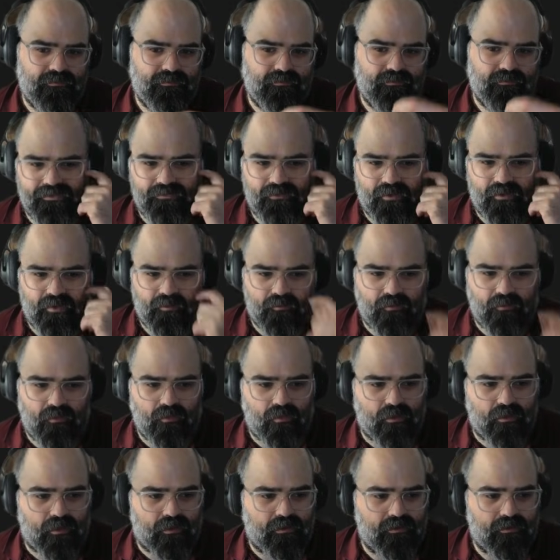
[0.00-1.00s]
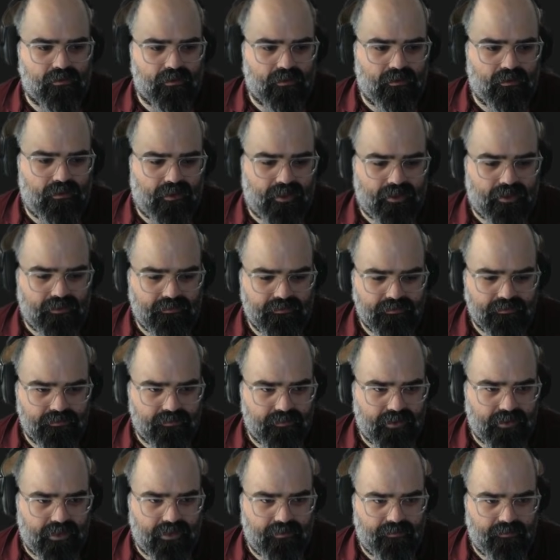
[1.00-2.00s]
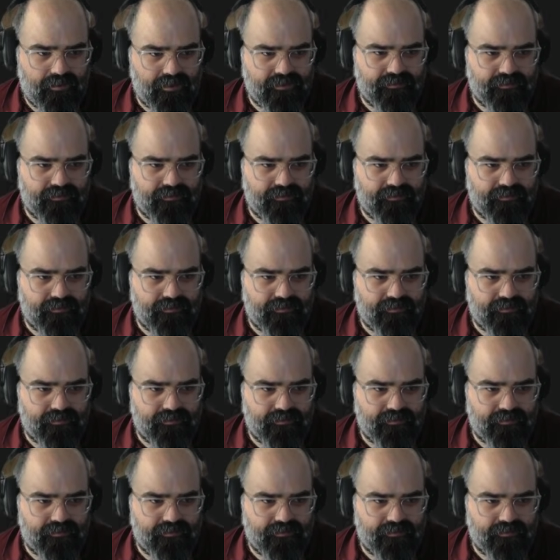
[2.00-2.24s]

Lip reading: run more. Okay, so we got to make some